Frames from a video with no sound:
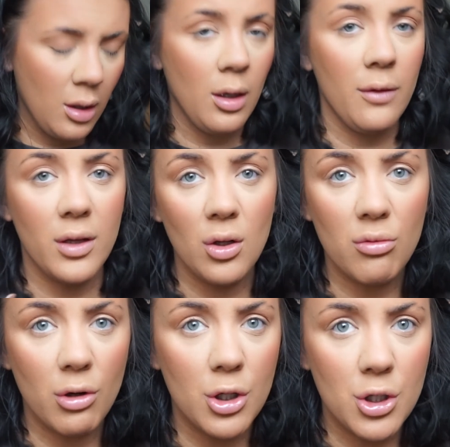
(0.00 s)
If you're in a
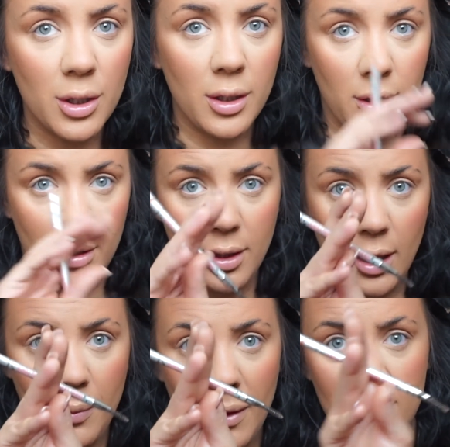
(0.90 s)
rush, get
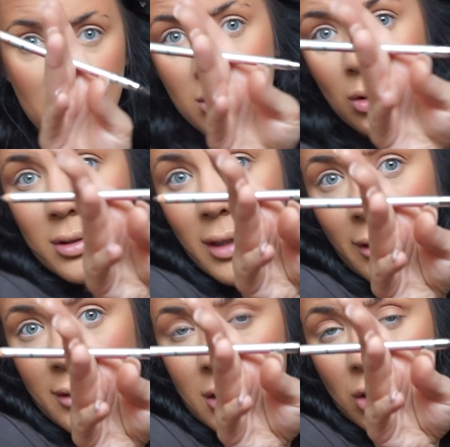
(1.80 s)
a pencil. So it looks like
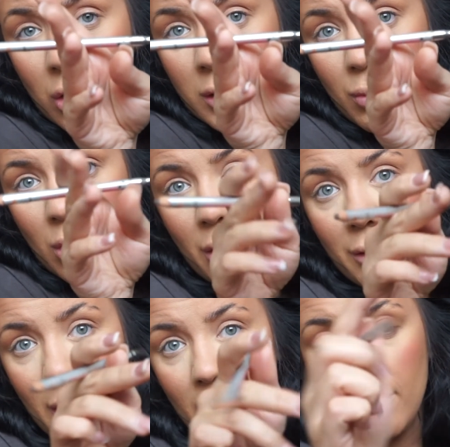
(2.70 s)
this. It's got spoolie on
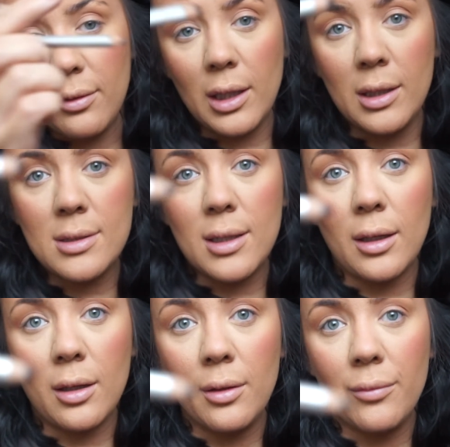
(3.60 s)
the end, and it's
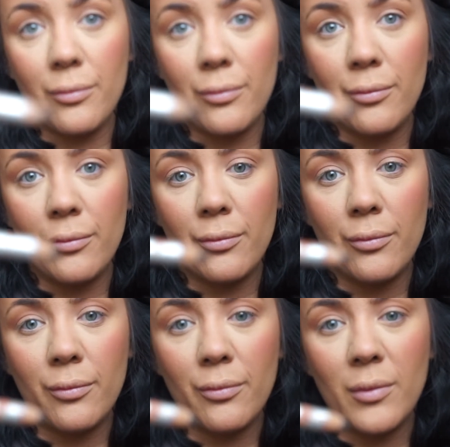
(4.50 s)
like a
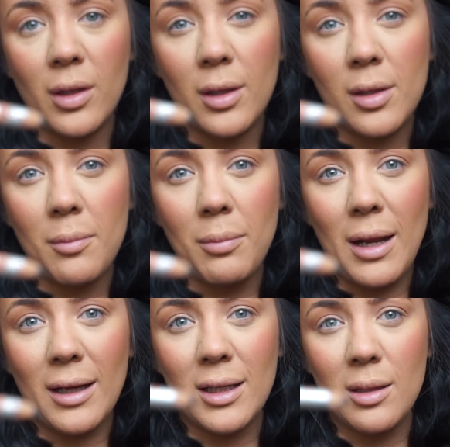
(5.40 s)

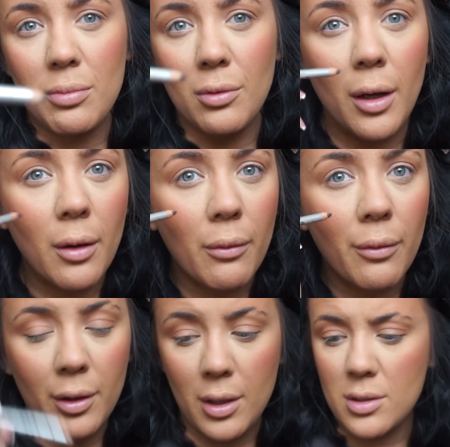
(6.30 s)
blacky brown.
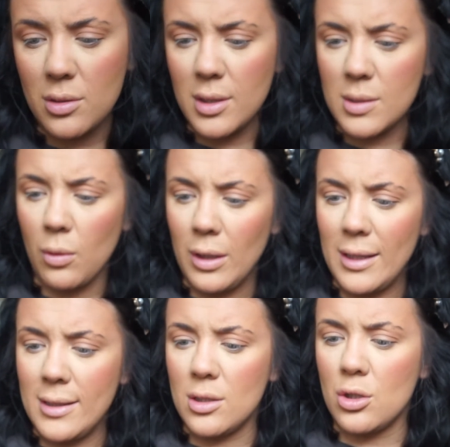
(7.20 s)
So this one
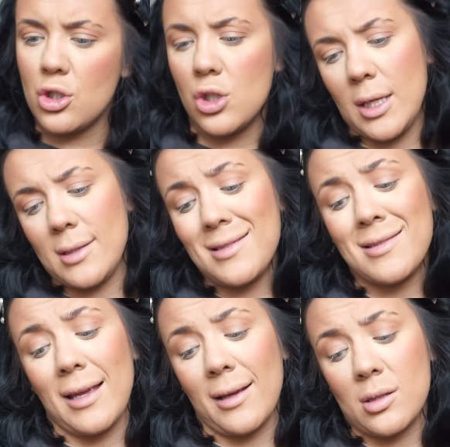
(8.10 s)
is shade
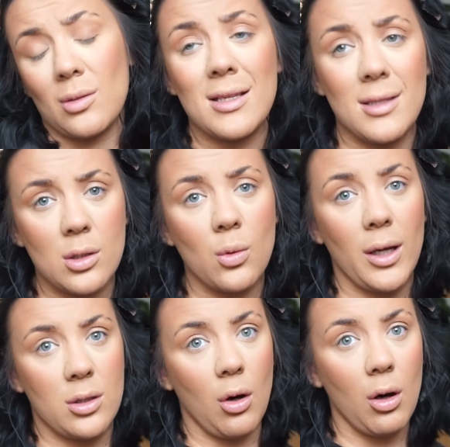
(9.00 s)
6, so this is
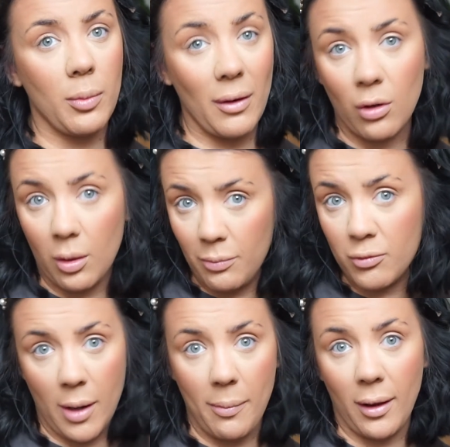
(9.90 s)
quite dark, but I've got
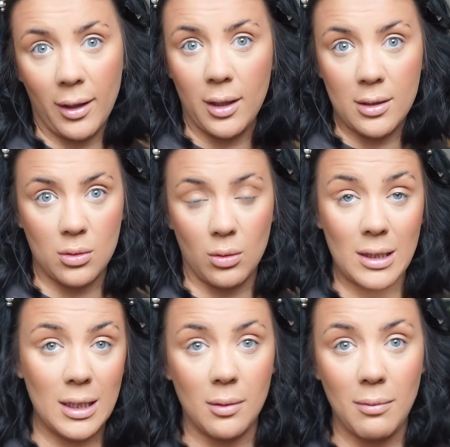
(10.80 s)
jet black here, so I
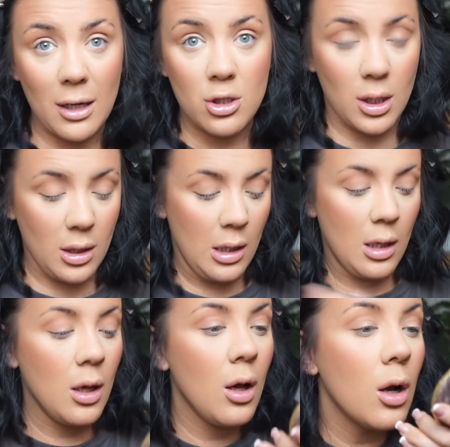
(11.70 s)
need to match it.
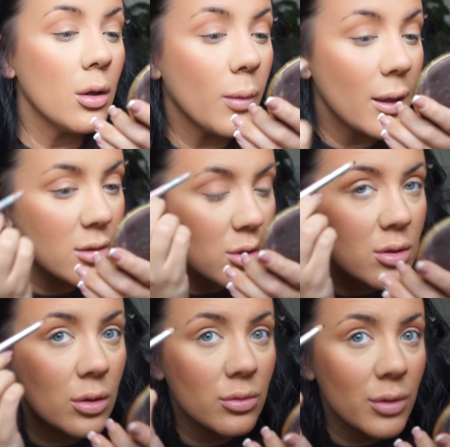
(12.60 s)
Otherwise it just
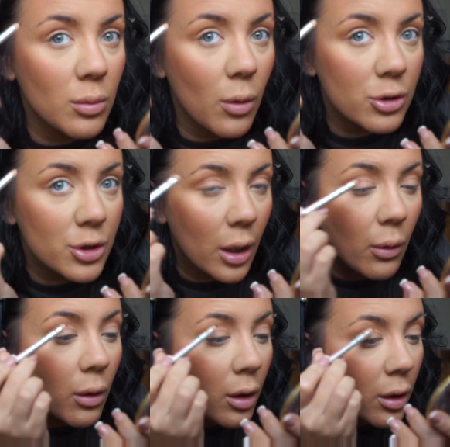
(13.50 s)
looks really washed out.